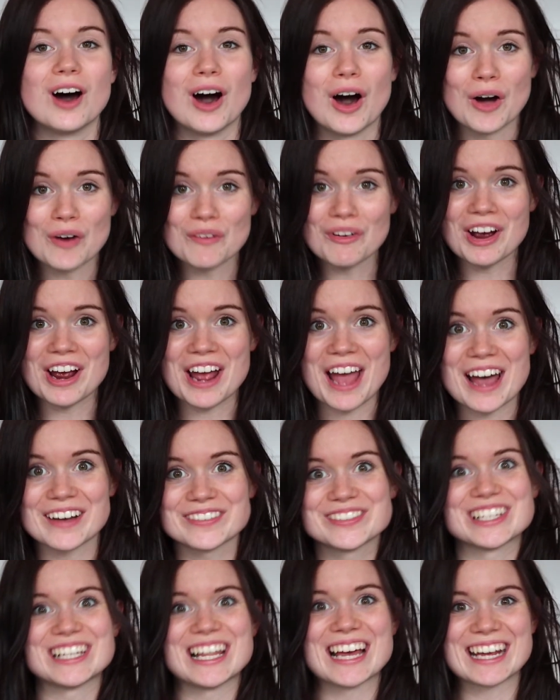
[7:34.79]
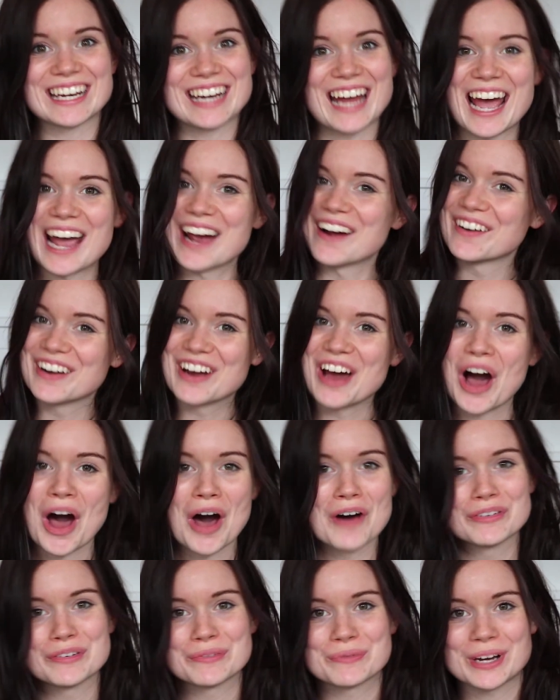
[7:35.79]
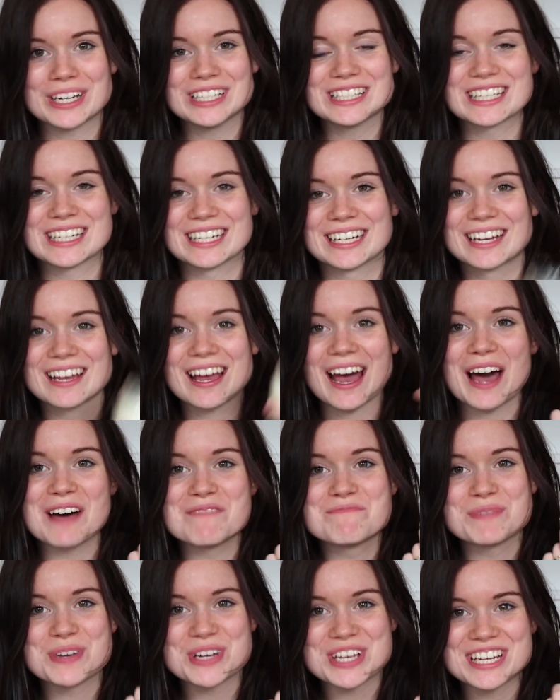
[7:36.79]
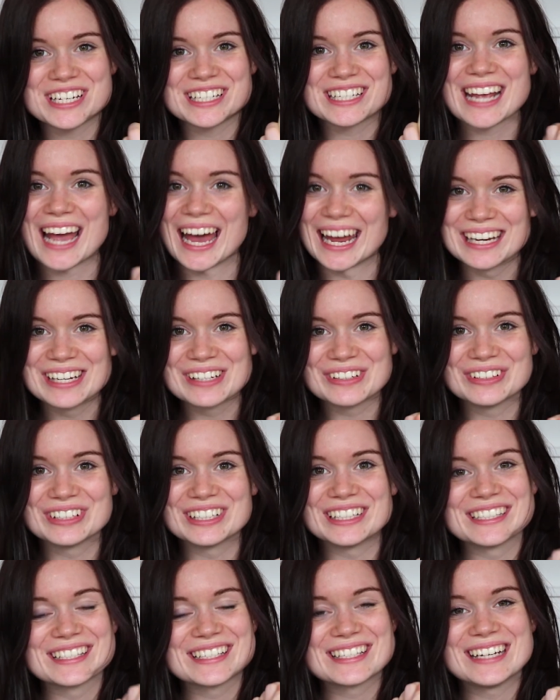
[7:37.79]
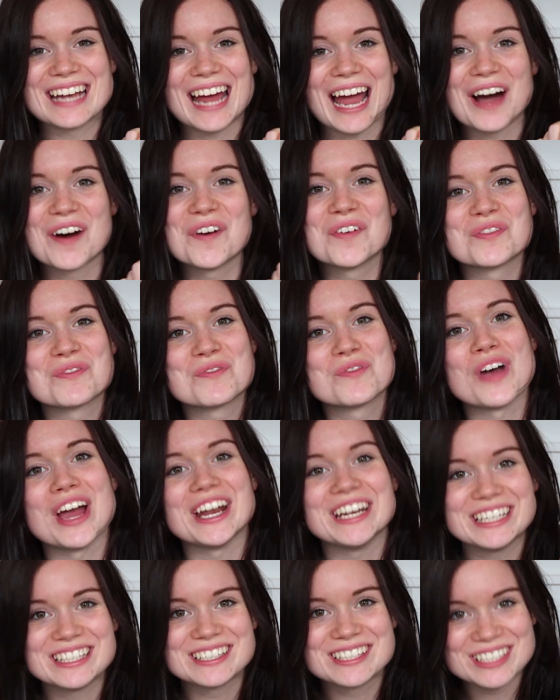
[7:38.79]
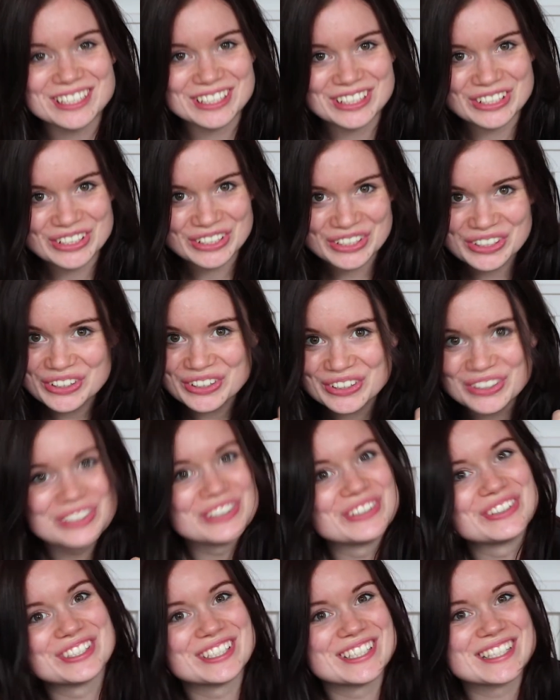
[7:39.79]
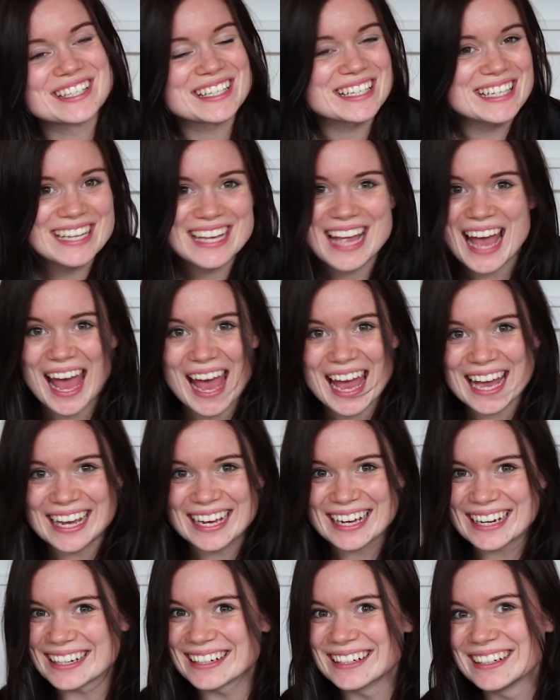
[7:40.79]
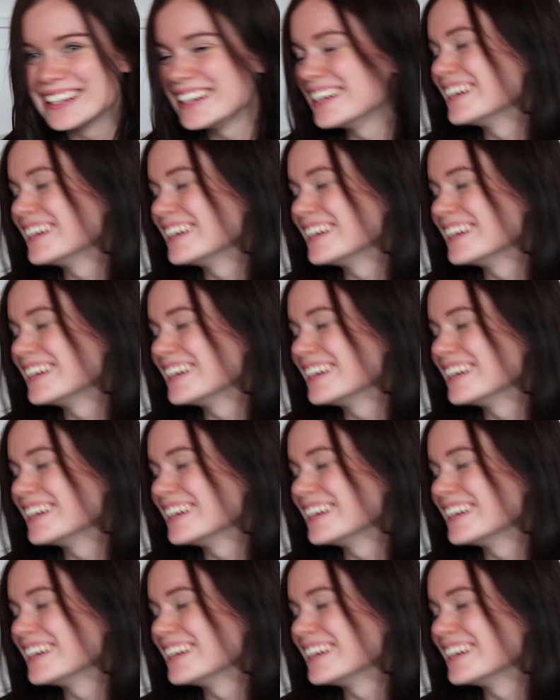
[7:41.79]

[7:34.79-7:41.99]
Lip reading: Alright, after like an hour and a half of waiting, our bookish candle is now ready to use! Yay!